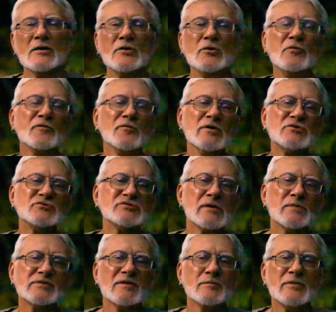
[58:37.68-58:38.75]
New
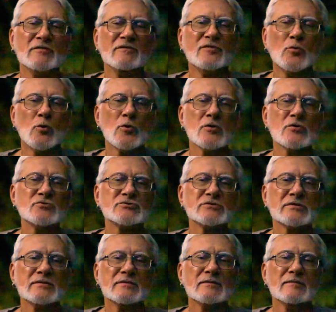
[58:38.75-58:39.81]
friendships have been
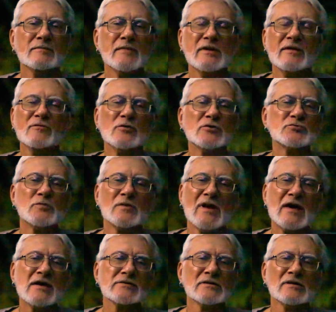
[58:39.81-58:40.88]
forged, many of which will
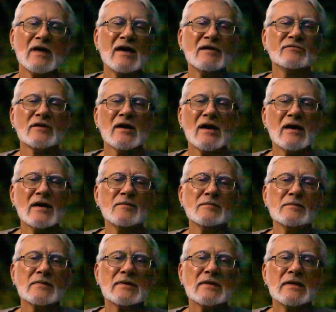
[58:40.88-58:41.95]
last a lifetime.
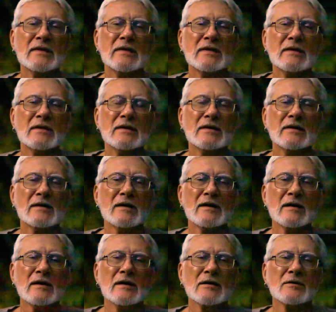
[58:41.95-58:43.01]

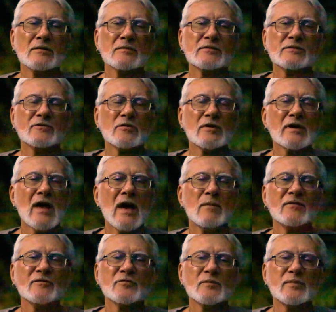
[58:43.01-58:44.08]
It's very
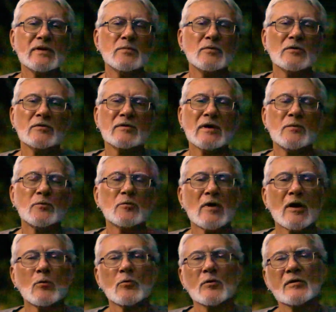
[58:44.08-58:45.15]
common for people who come to
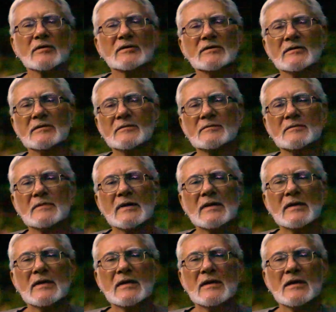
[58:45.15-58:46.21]
our work to
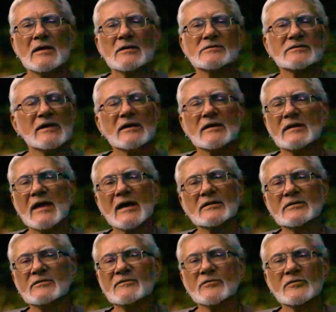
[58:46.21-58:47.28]
stay
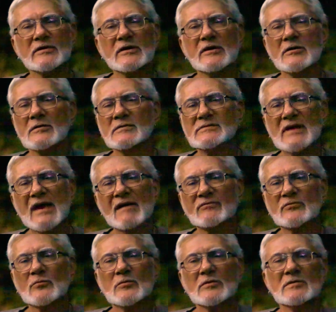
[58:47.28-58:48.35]
connected for years
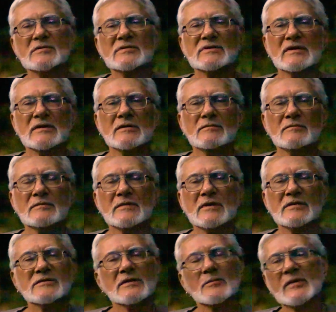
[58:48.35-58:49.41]
afterwards, and
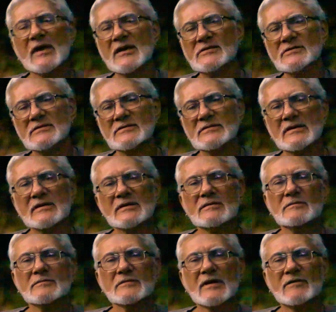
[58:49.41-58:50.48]
in some cases they
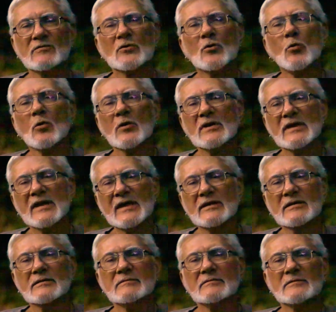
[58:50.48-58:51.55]
even
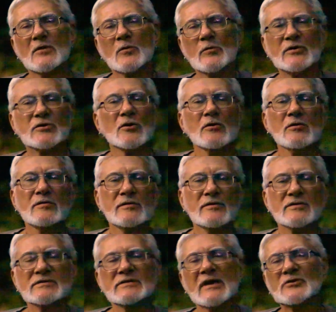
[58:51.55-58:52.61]
coordinate a return to
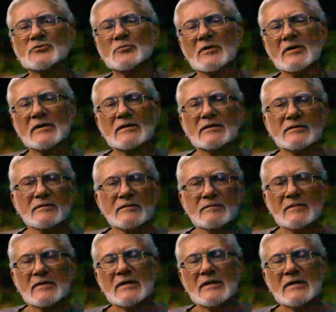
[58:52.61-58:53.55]
the sanctuary to